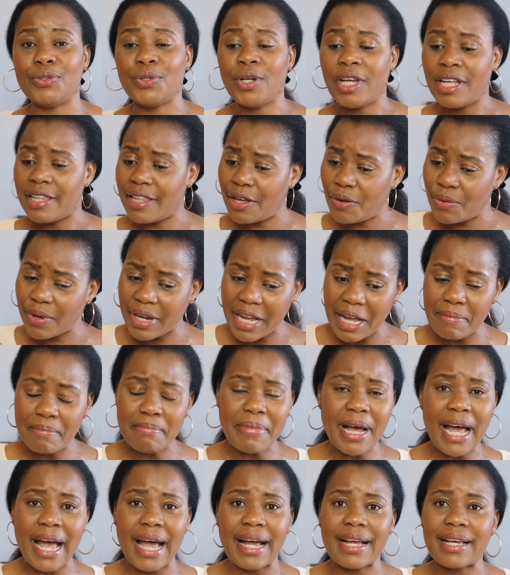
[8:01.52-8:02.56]
you, they'll come
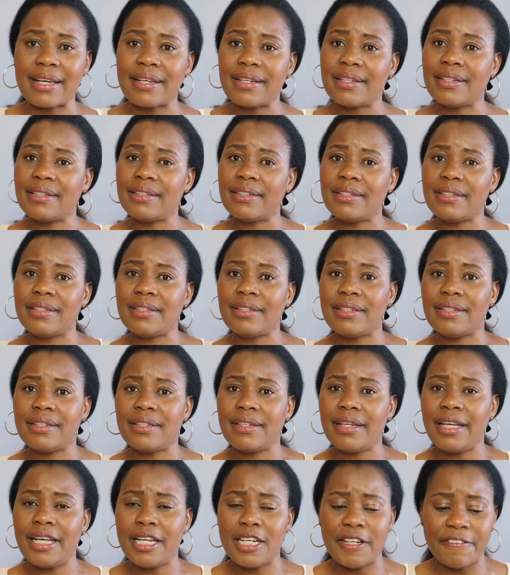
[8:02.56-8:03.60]
back
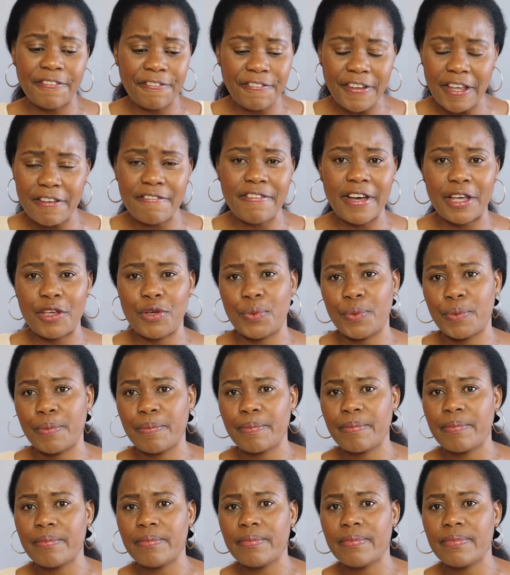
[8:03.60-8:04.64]
and favor you.
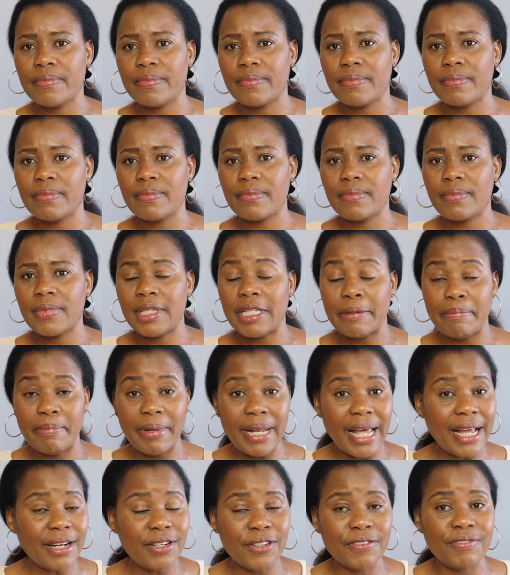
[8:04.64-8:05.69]
The
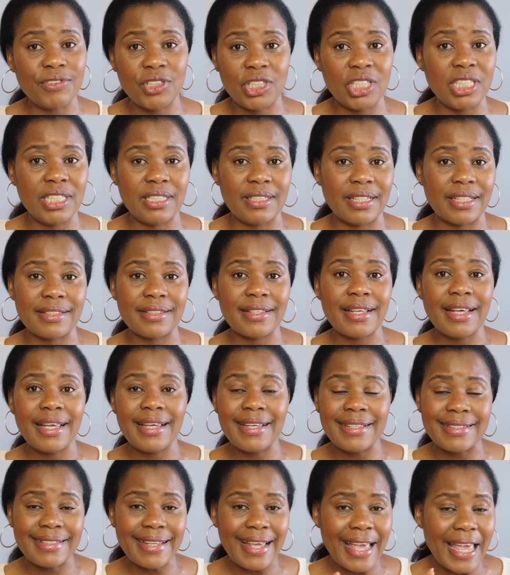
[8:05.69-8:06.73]
blood of Jesus
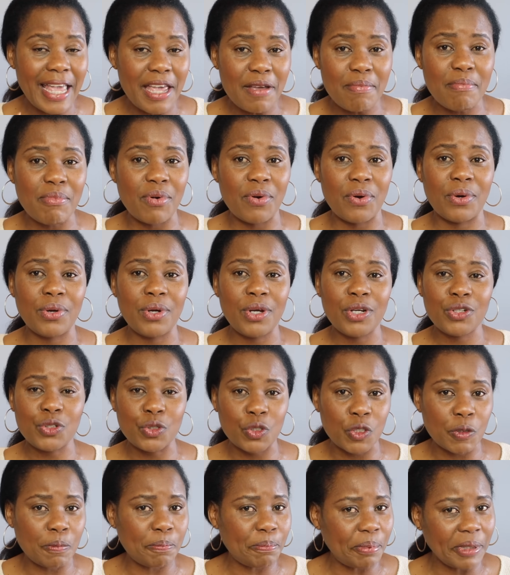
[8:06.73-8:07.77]
is able
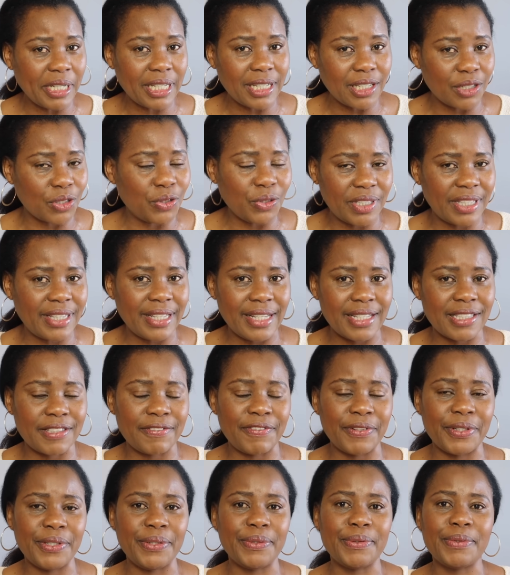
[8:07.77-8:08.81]
to speak good things
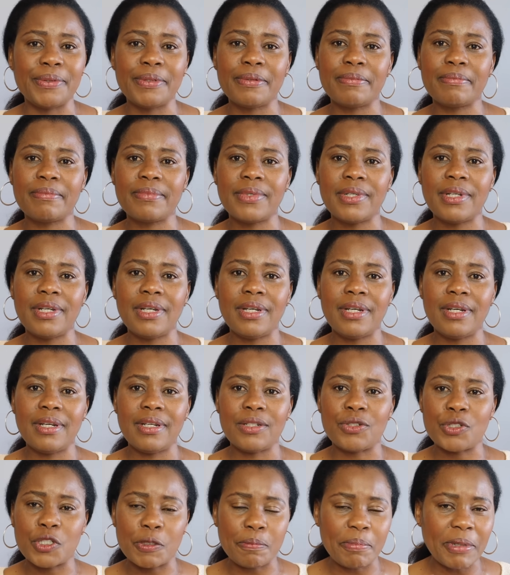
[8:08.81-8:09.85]
for you,
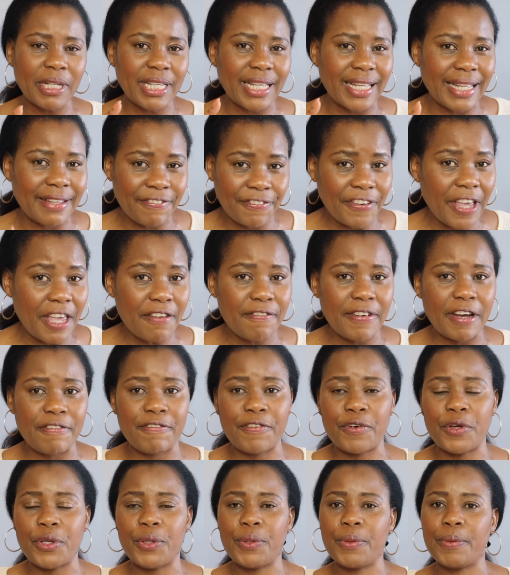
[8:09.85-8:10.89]
to speak favor
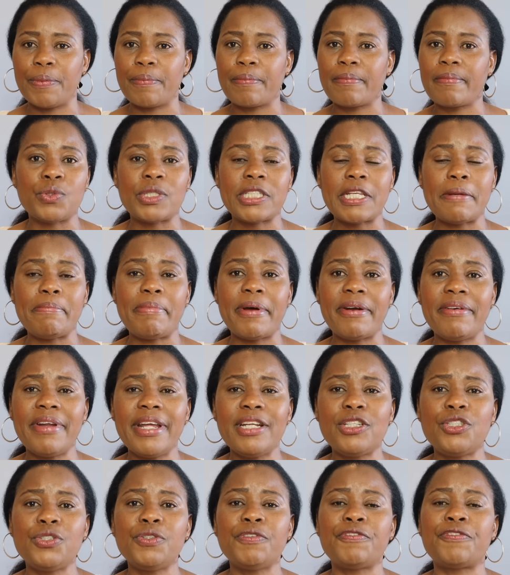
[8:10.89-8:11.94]
for you, to
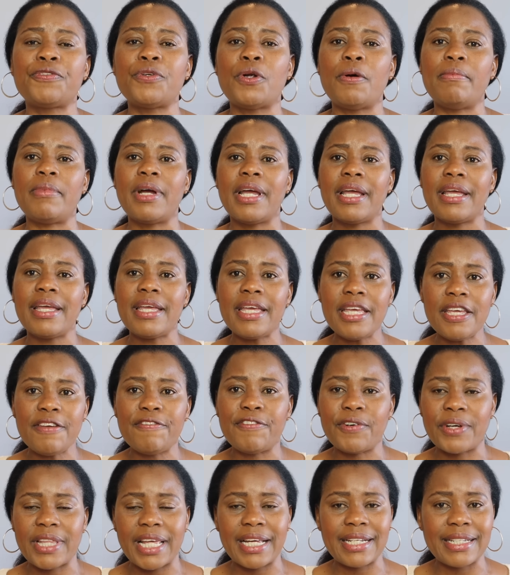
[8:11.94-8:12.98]
separate you from
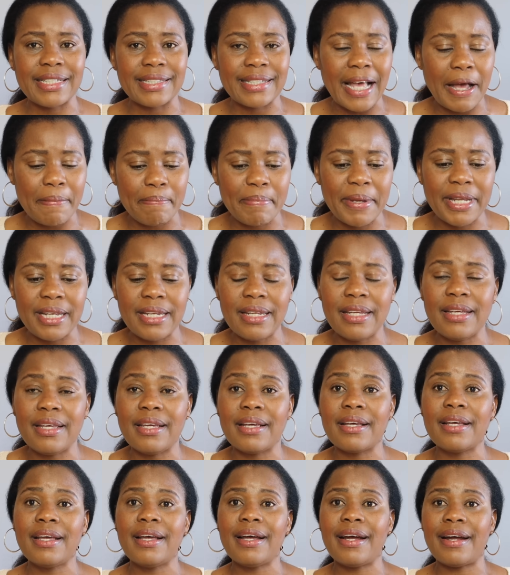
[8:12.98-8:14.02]
evil that is
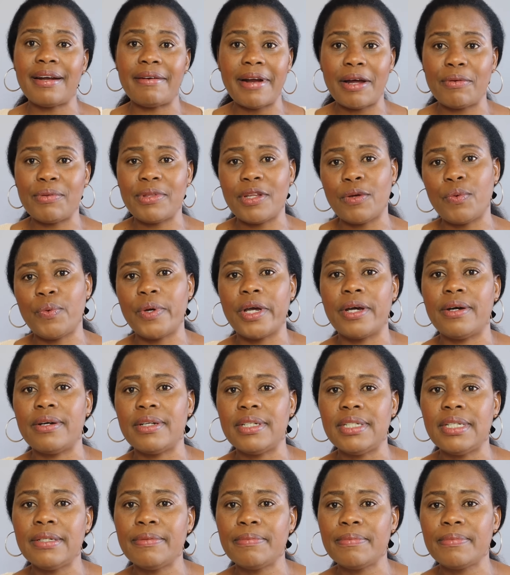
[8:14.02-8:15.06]
happening around the
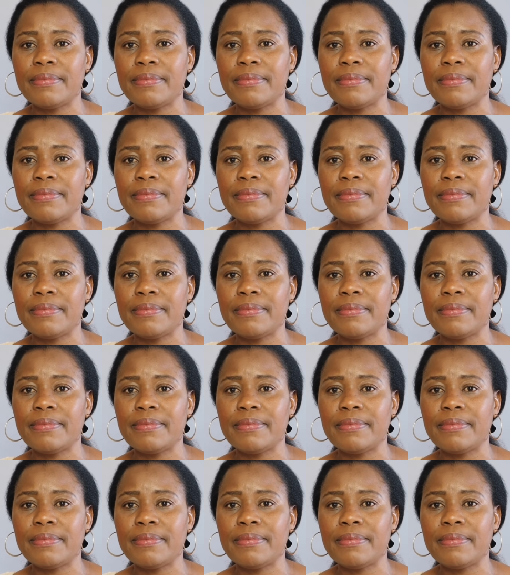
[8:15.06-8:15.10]
world.